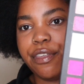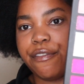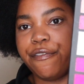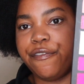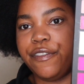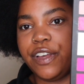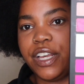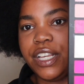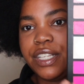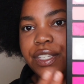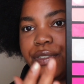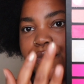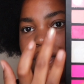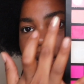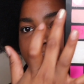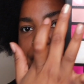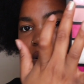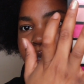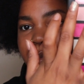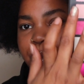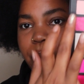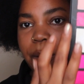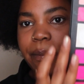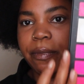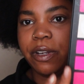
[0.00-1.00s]
the first row
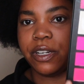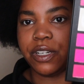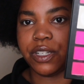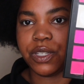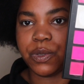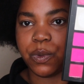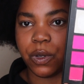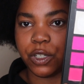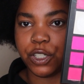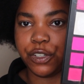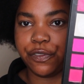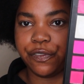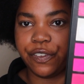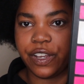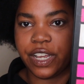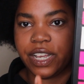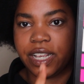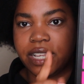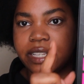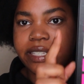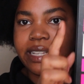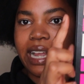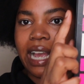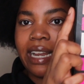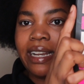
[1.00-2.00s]
is what I'm going to swatch
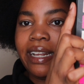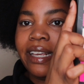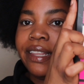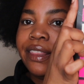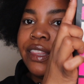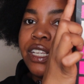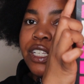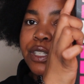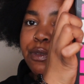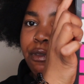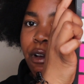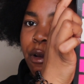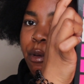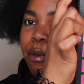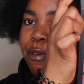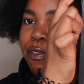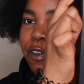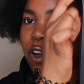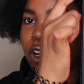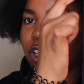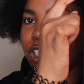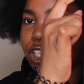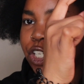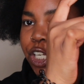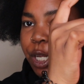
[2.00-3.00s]
first, and in this row we've
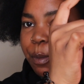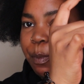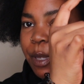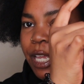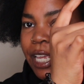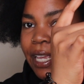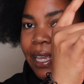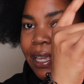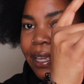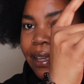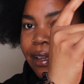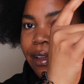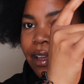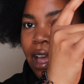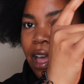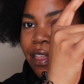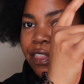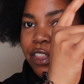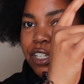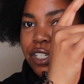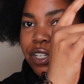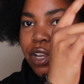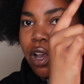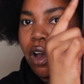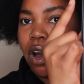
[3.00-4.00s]
got a shimmer here
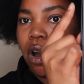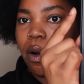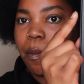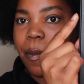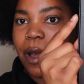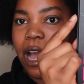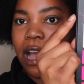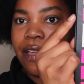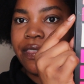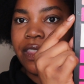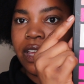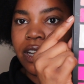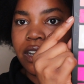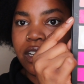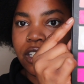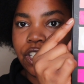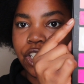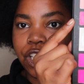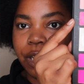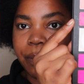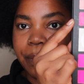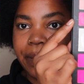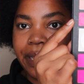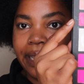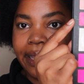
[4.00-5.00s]
at the top and then a
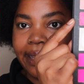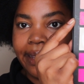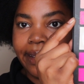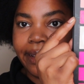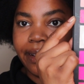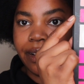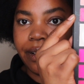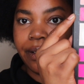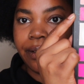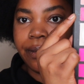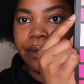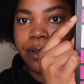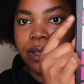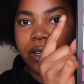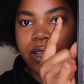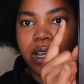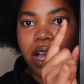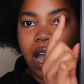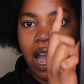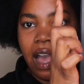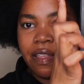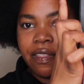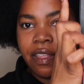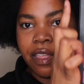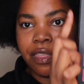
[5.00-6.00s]
shimmer here,
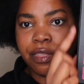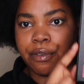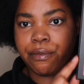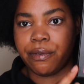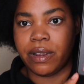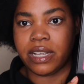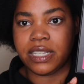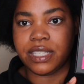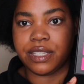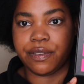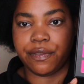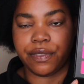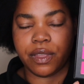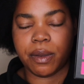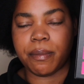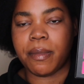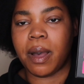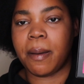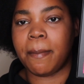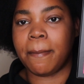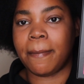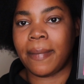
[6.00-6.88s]
and then the rest of them are